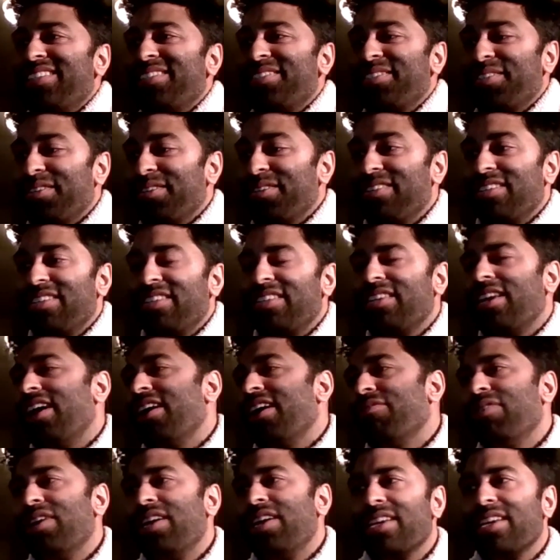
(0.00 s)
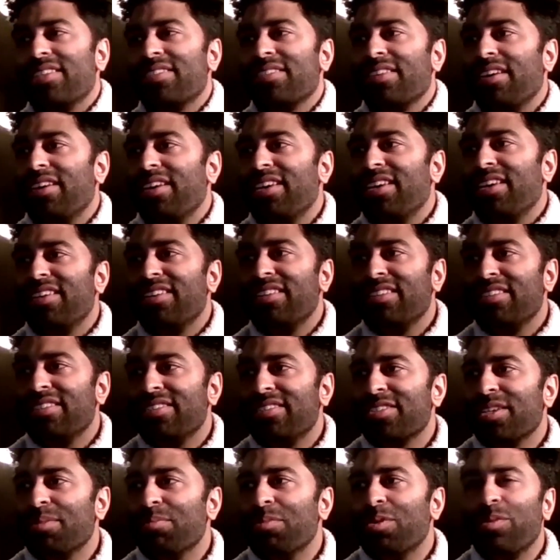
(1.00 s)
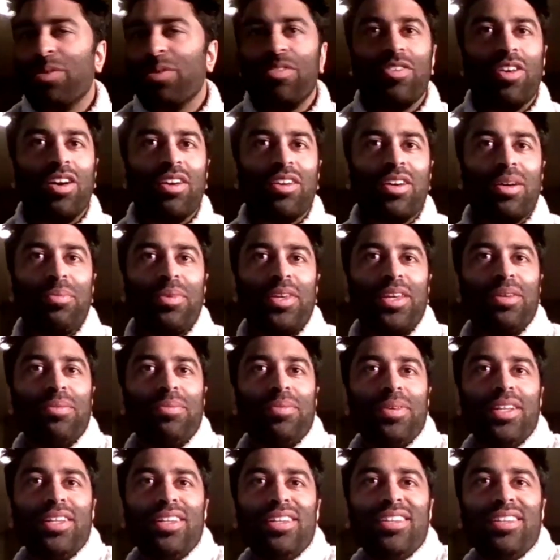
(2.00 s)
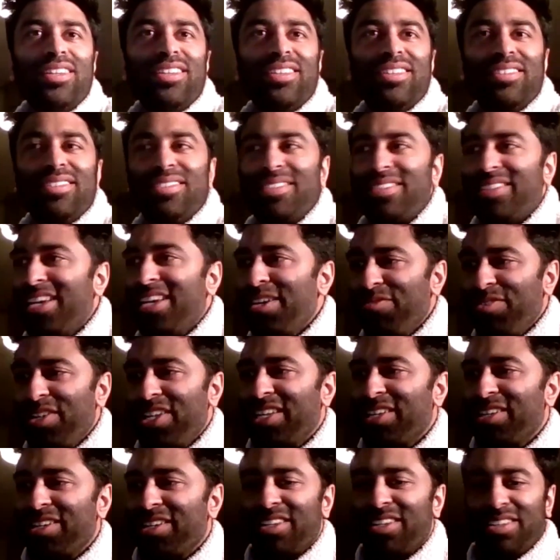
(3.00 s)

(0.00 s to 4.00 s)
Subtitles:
so yeah, really exciting summer we've got coming up, and yeah, feeling